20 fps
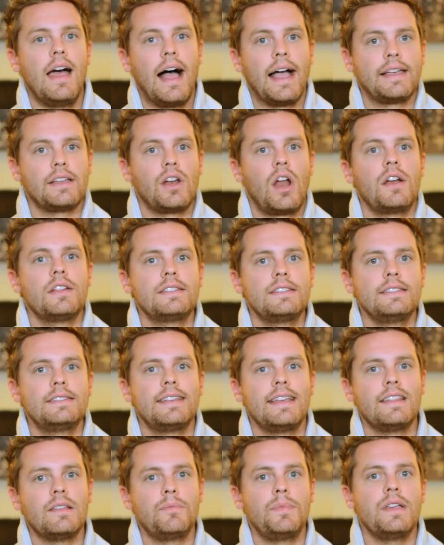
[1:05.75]
I can honestly
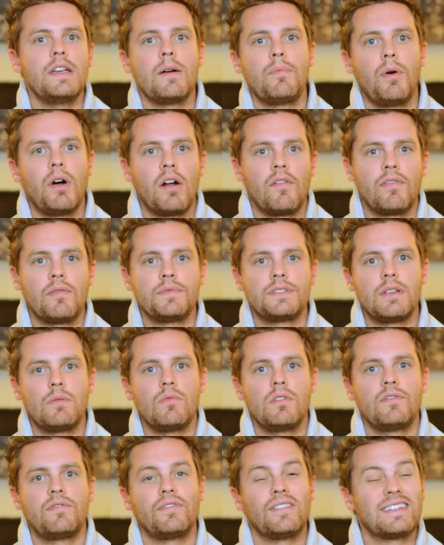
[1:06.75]
say that being apart from
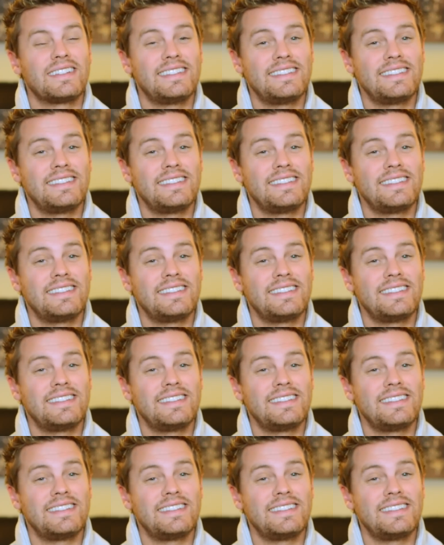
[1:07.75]
someone for